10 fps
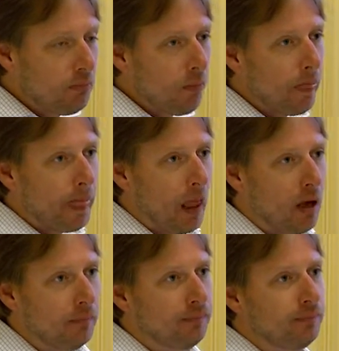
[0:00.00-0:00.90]
in those
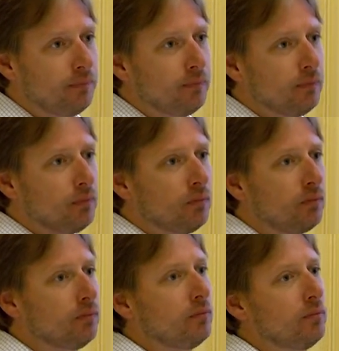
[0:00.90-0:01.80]
accounts can
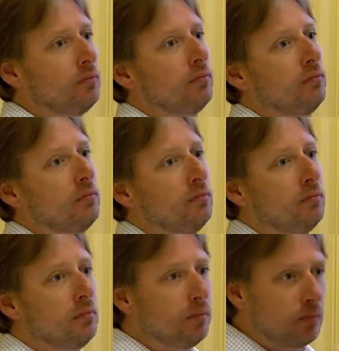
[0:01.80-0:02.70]

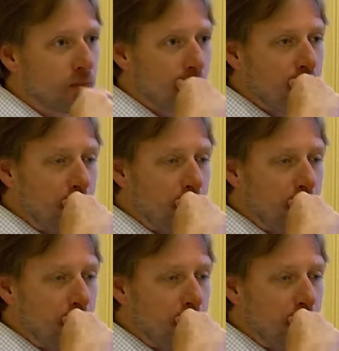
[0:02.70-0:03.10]
stay there?